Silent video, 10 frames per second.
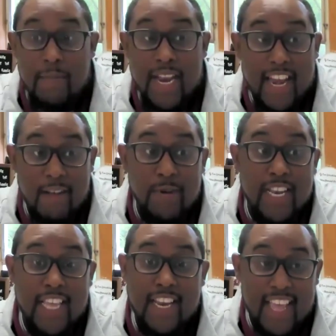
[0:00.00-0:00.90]
be laminated and
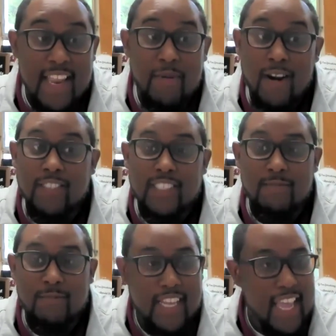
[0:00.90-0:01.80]
we need it in
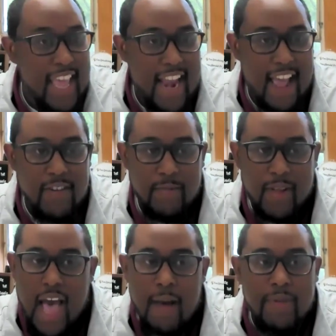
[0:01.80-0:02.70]
person. We can't have a
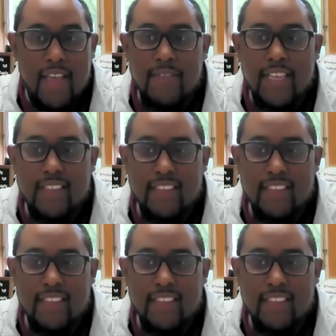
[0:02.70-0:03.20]
copy of